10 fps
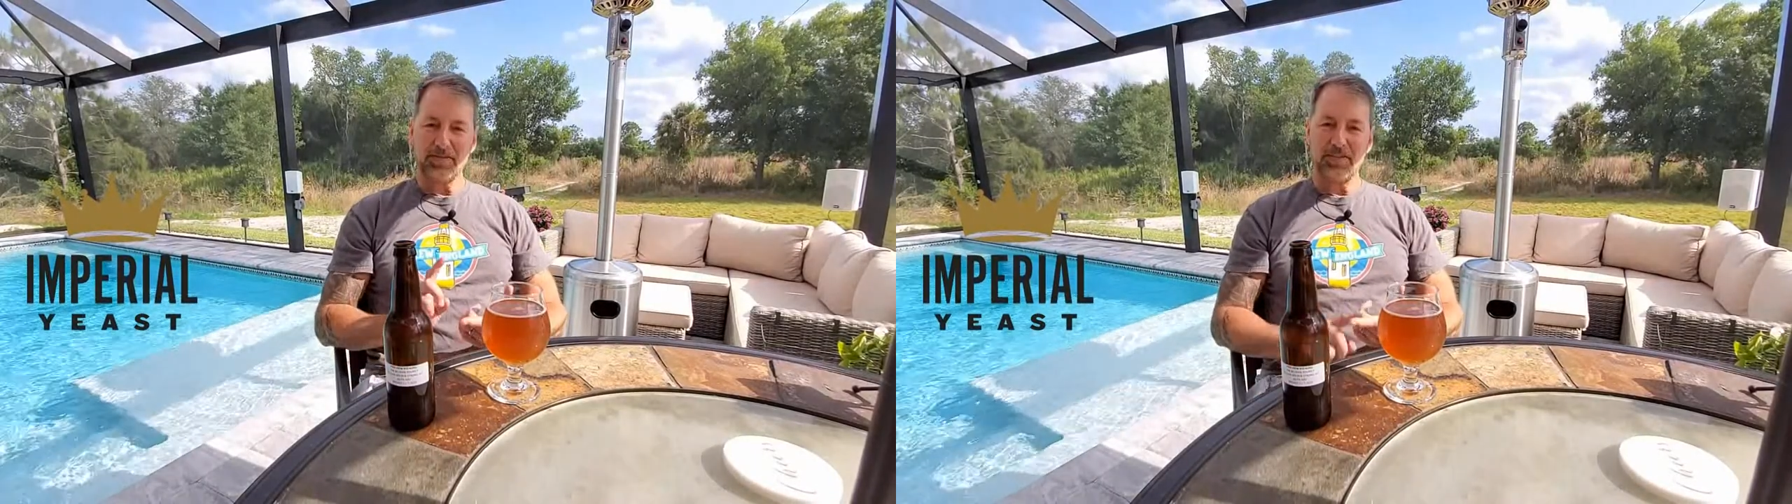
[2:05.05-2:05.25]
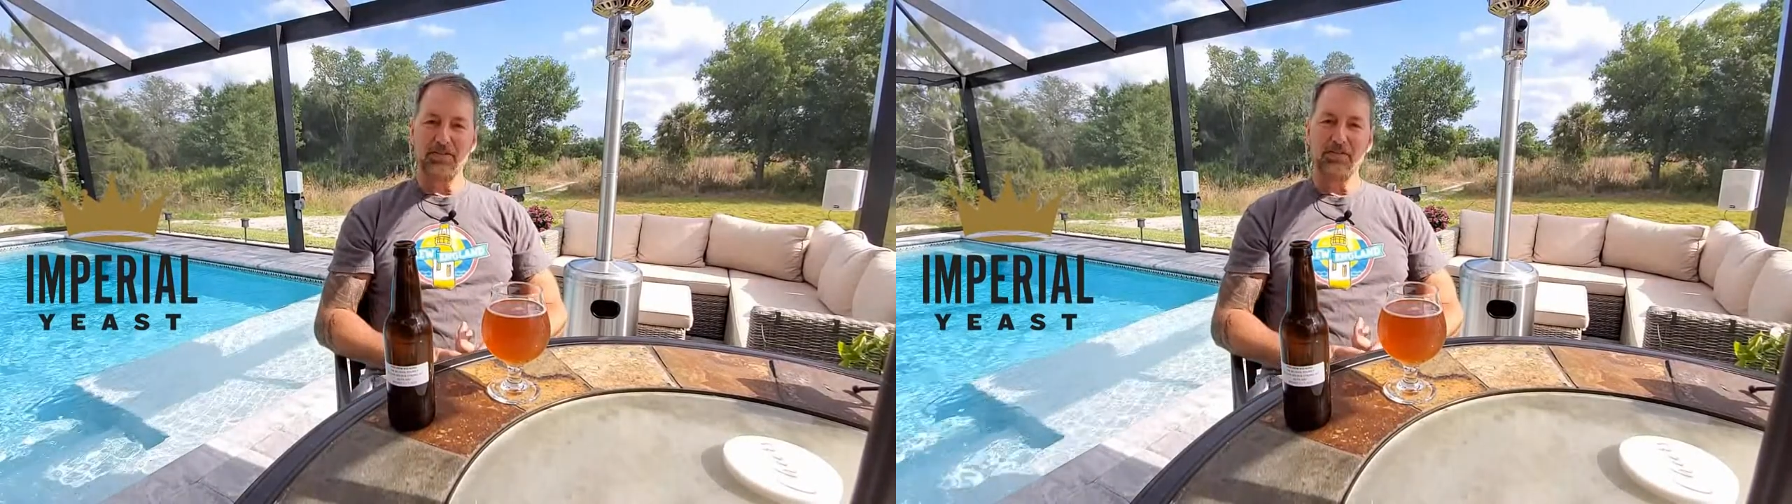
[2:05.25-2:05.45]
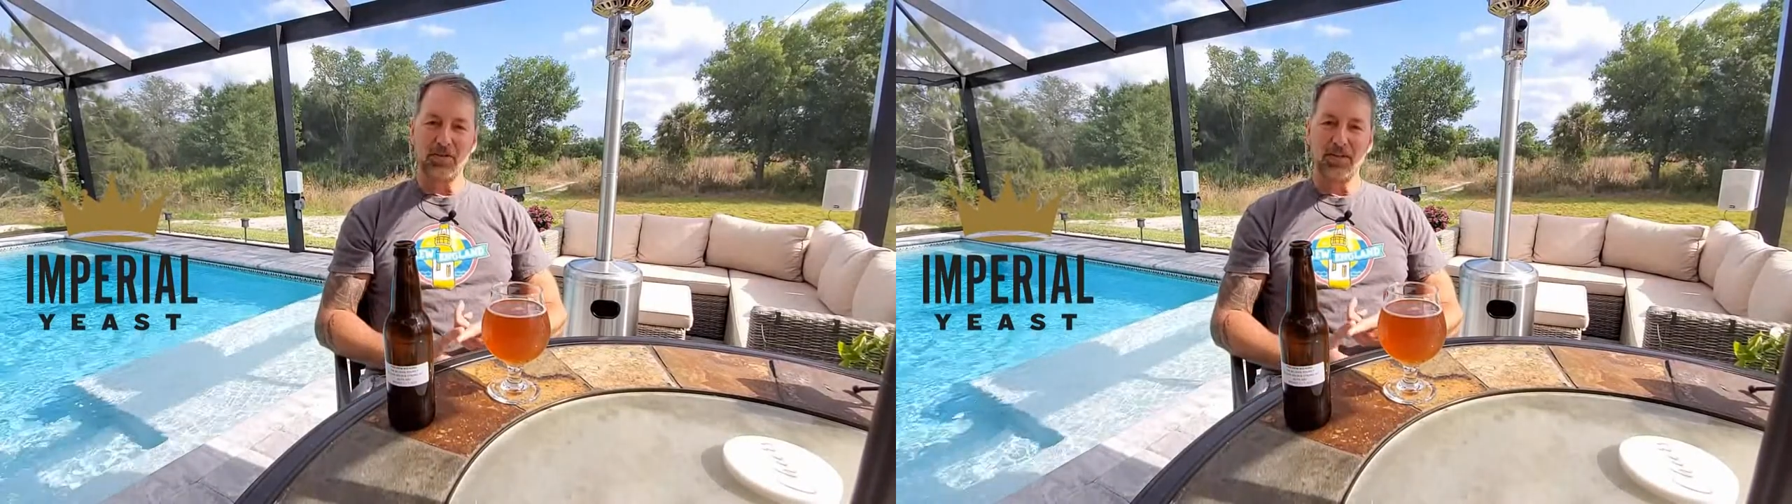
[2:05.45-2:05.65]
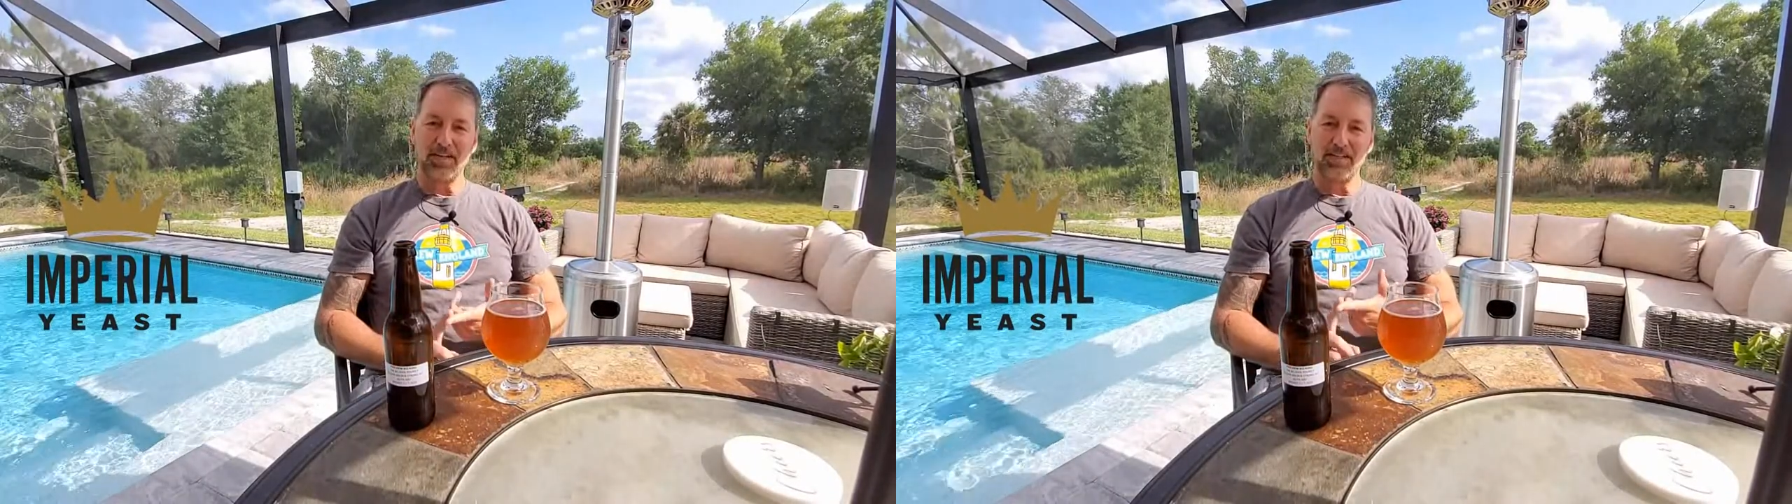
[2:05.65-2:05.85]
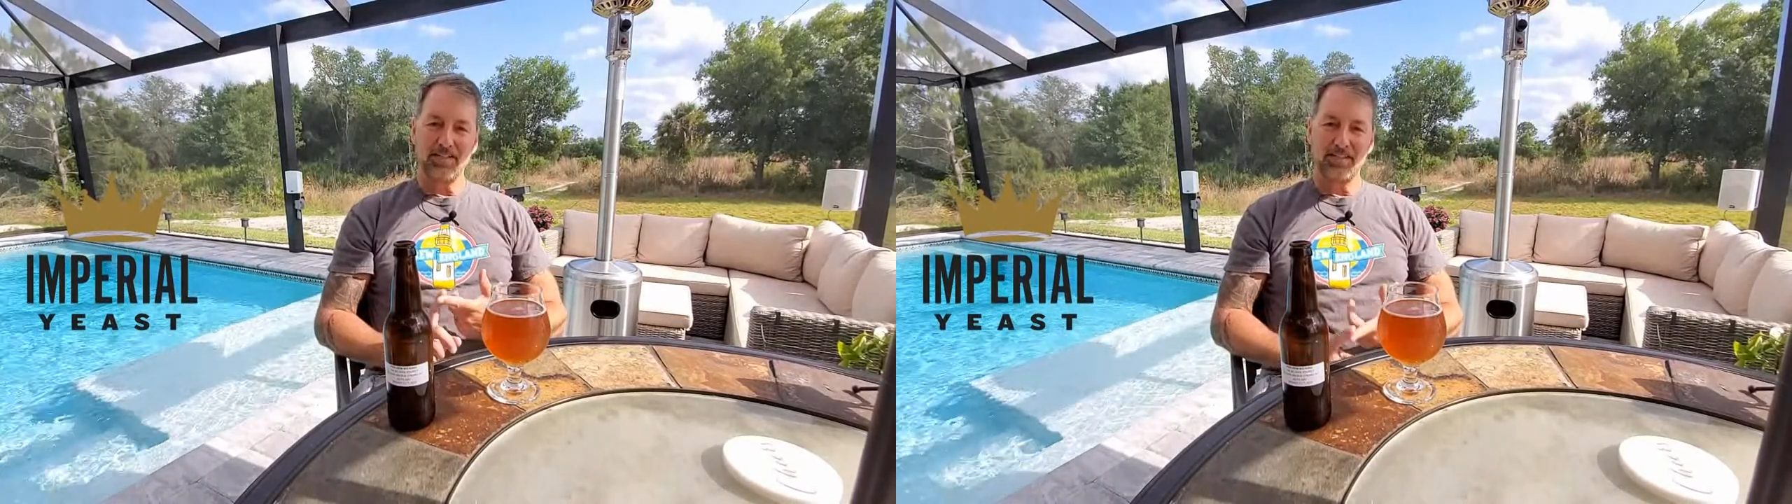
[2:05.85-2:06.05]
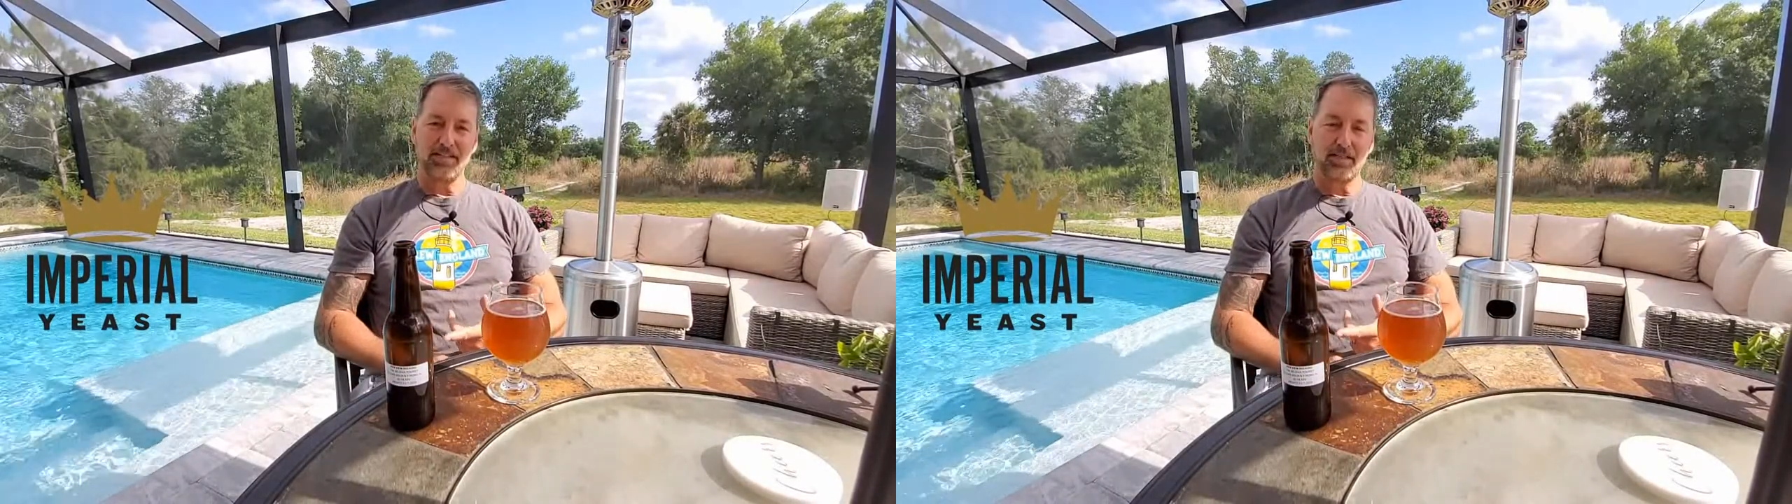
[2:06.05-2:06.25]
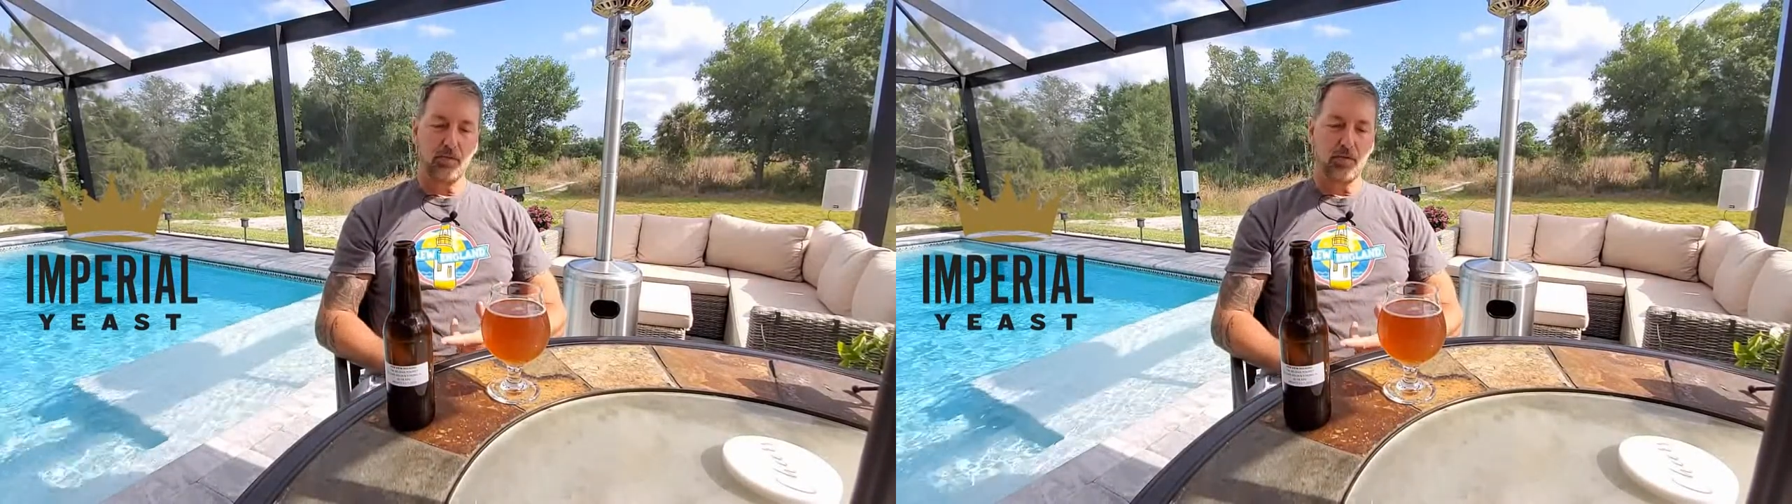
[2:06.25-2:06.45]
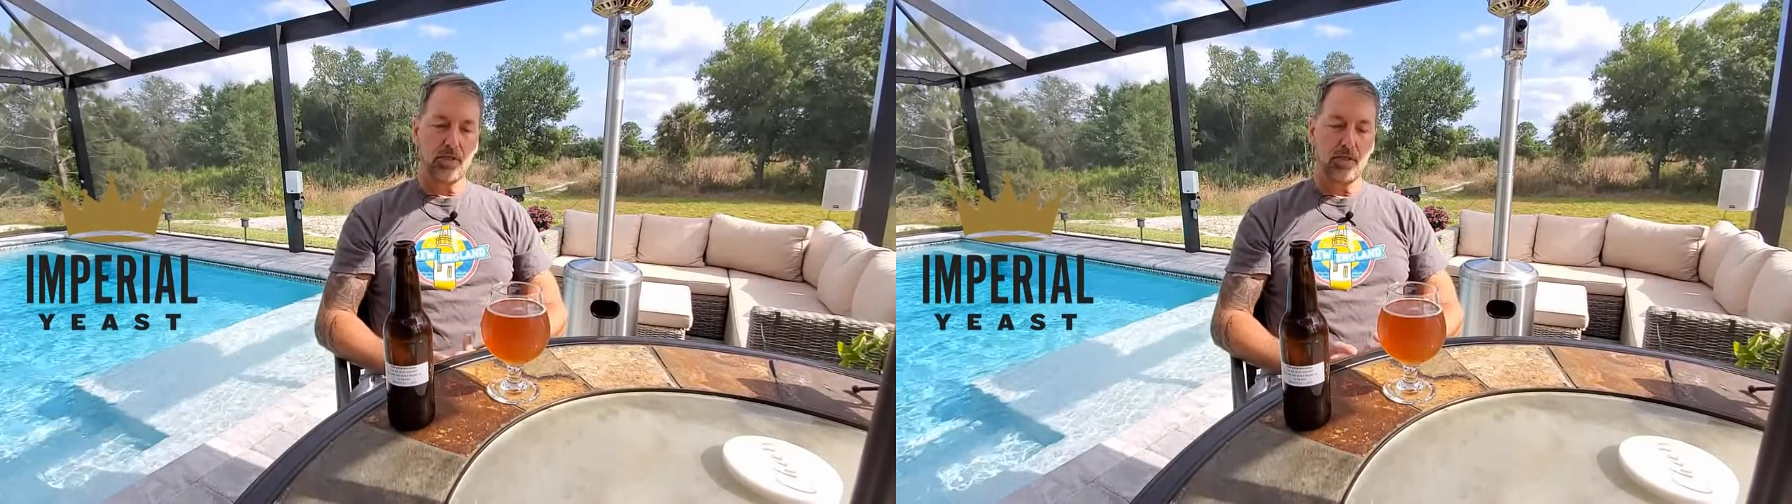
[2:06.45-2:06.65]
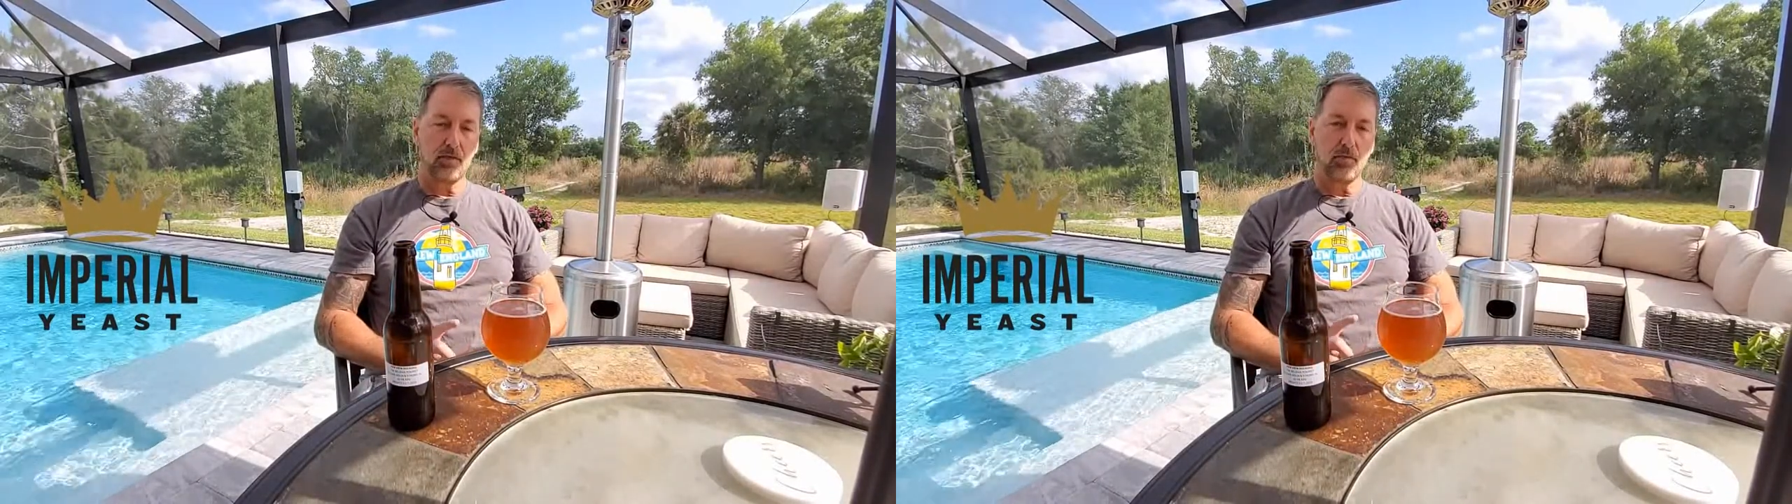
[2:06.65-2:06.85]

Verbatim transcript: Yeah, you saw that. Uh, Dave was here.